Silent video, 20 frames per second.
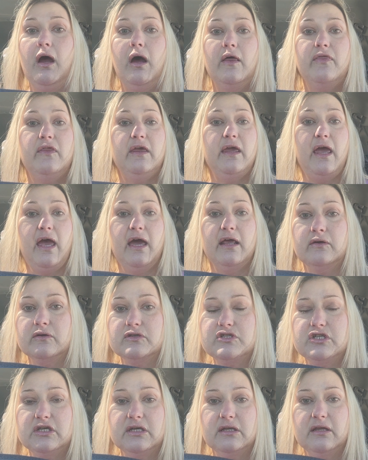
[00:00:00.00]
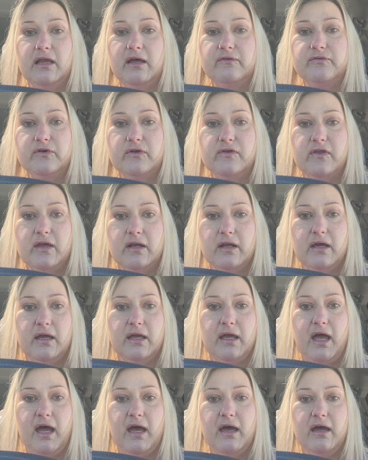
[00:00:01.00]
the energy level that
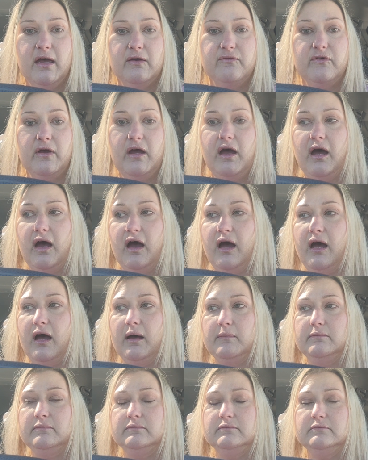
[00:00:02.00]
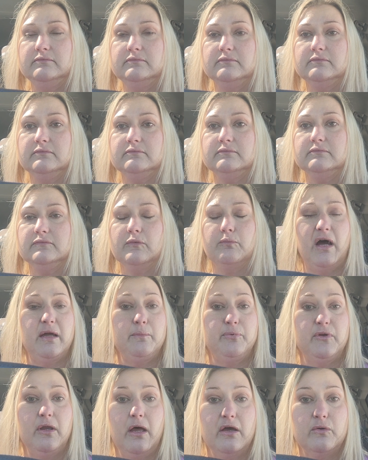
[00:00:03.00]
I have.
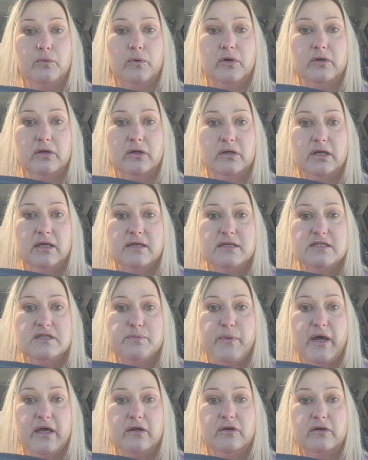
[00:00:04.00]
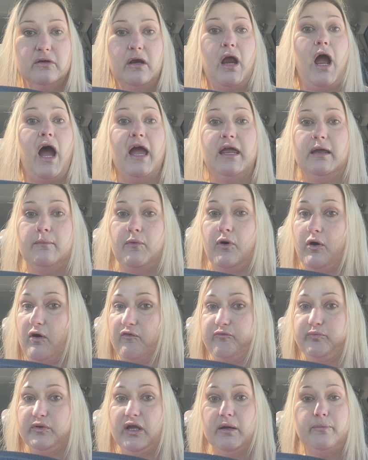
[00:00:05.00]
My blood work is better. I am
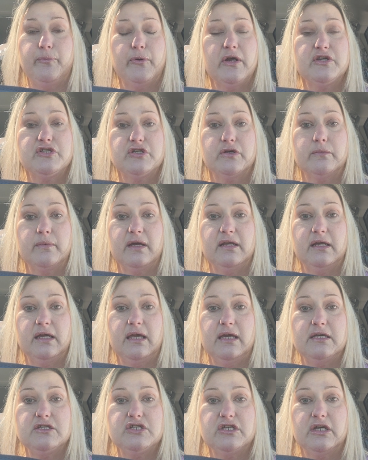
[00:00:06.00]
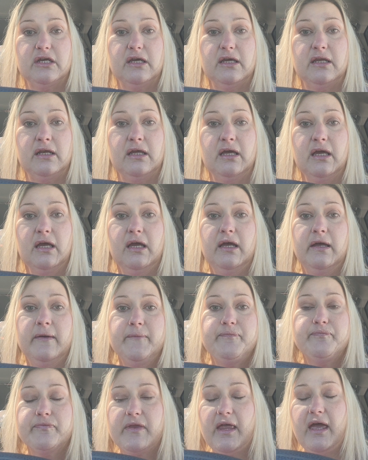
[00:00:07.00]
off blood pressure medication
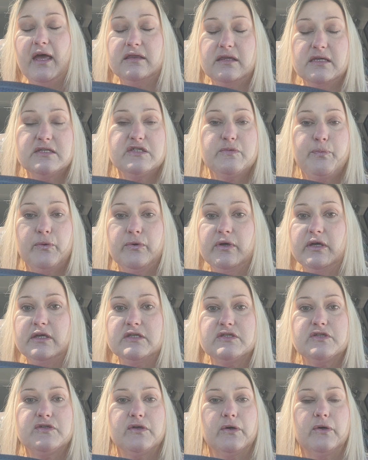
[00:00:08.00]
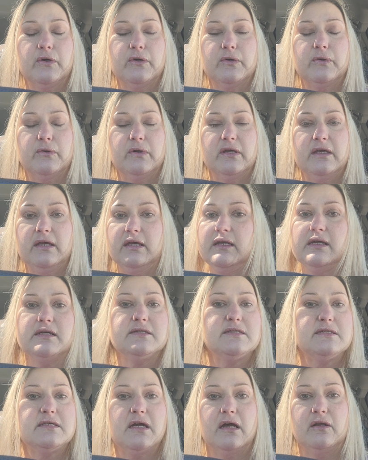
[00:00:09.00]
at this point, so it
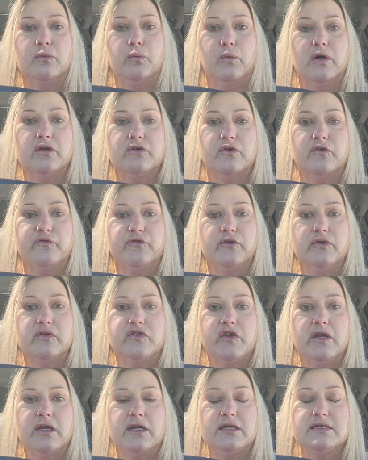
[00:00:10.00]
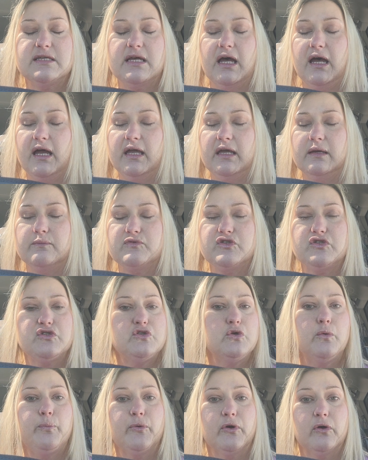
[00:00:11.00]
has done wonderful things. I am
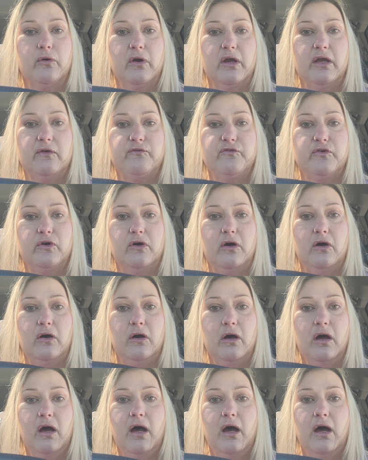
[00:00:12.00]
super grateful